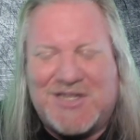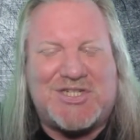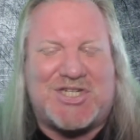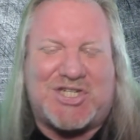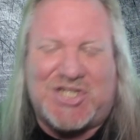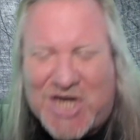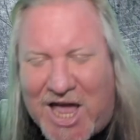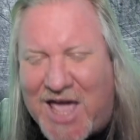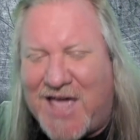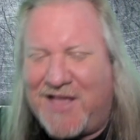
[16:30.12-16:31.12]

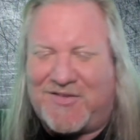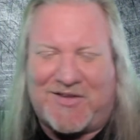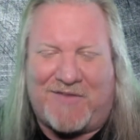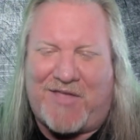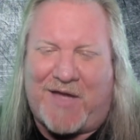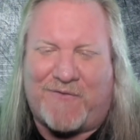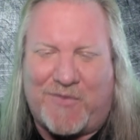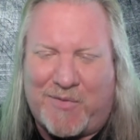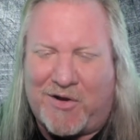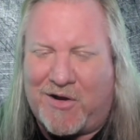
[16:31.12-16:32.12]
of that
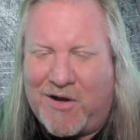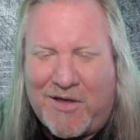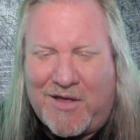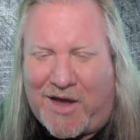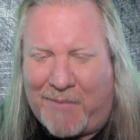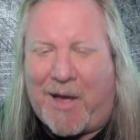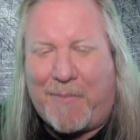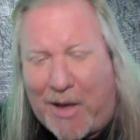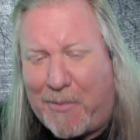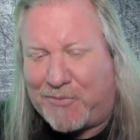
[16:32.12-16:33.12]
from her.
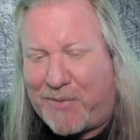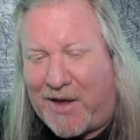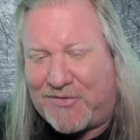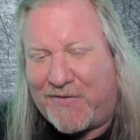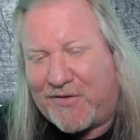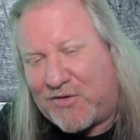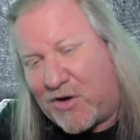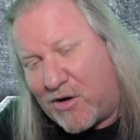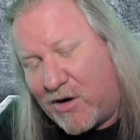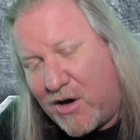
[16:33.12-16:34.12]
I'm almost positive that's
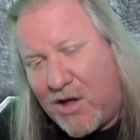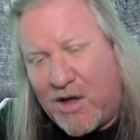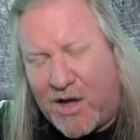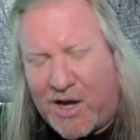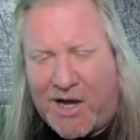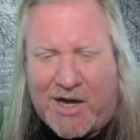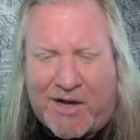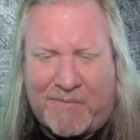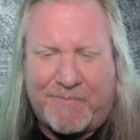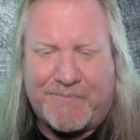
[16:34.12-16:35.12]
her.
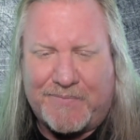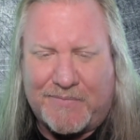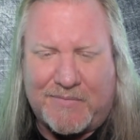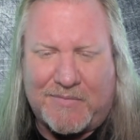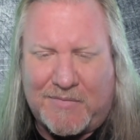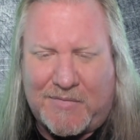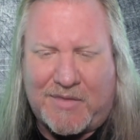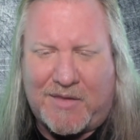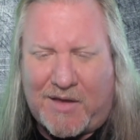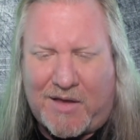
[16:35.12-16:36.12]
I'm
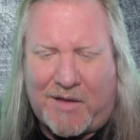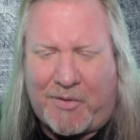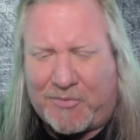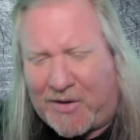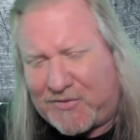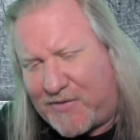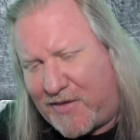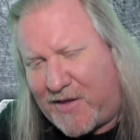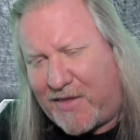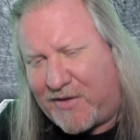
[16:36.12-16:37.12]
almost
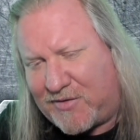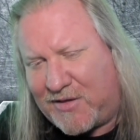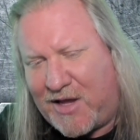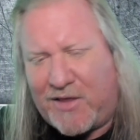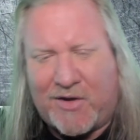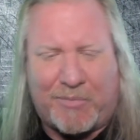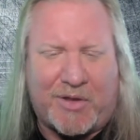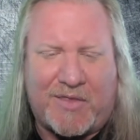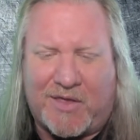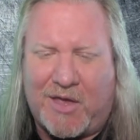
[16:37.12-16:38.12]
positive that's a lady there
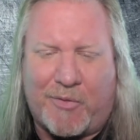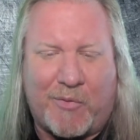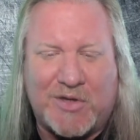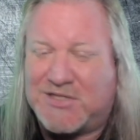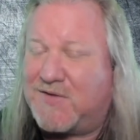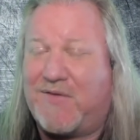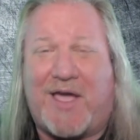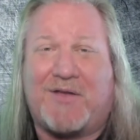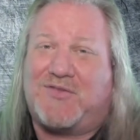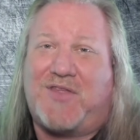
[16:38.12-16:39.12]
playing the keyboard, which is
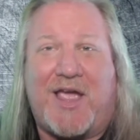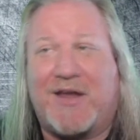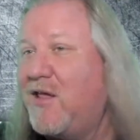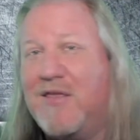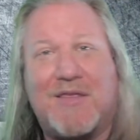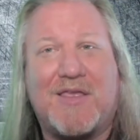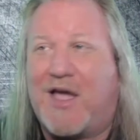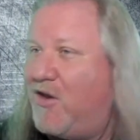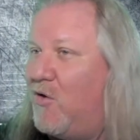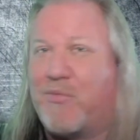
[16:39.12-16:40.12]
outstanding.
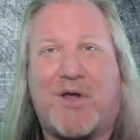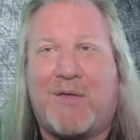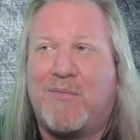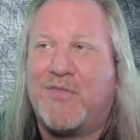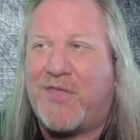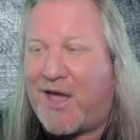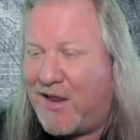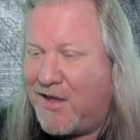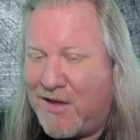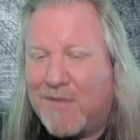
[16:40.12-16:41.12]
Got no problem with
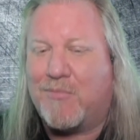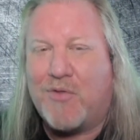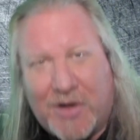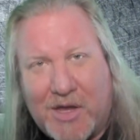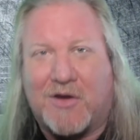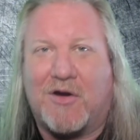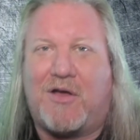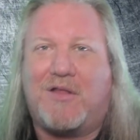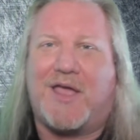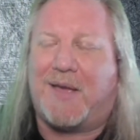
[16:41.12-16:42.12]
that. Bring it,
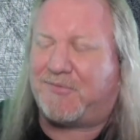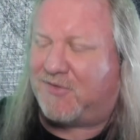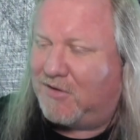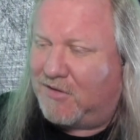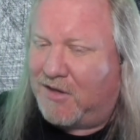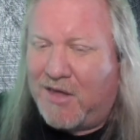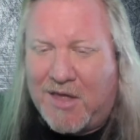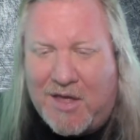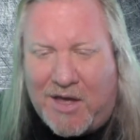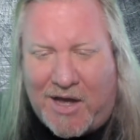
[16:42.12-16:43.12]
girl. Absolutely.
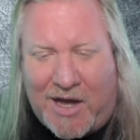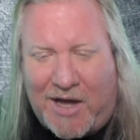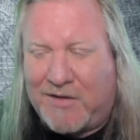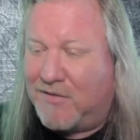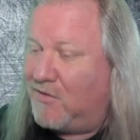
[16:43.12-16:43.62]
But